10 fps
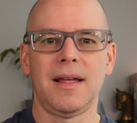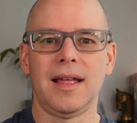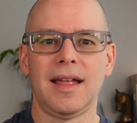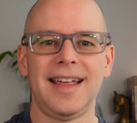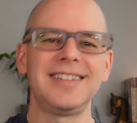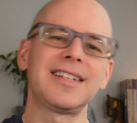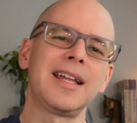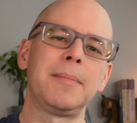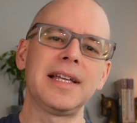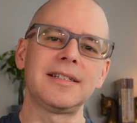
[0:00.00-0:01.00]
easily
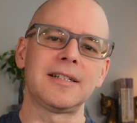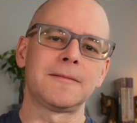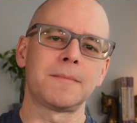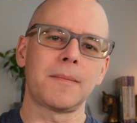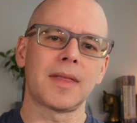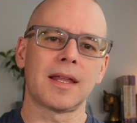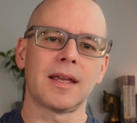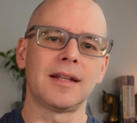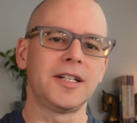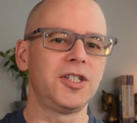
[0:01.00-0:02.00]
missed
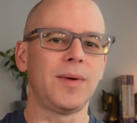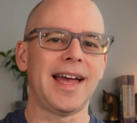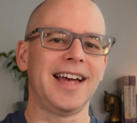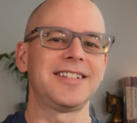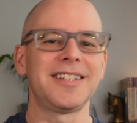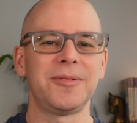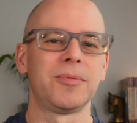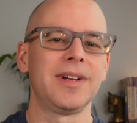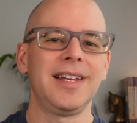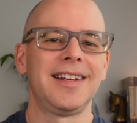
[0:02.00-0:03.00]
unless you actually
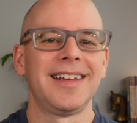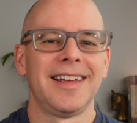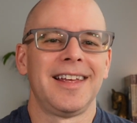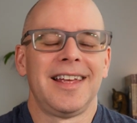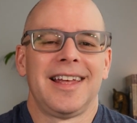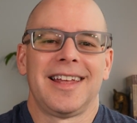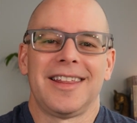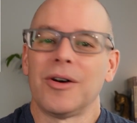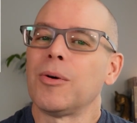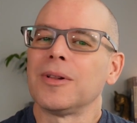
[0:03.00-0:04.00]
read
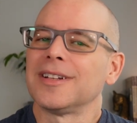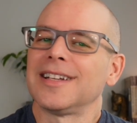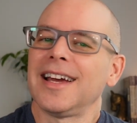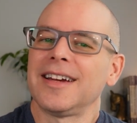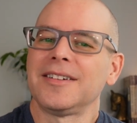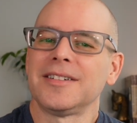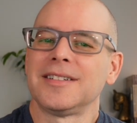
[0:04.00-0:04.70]
the whole entire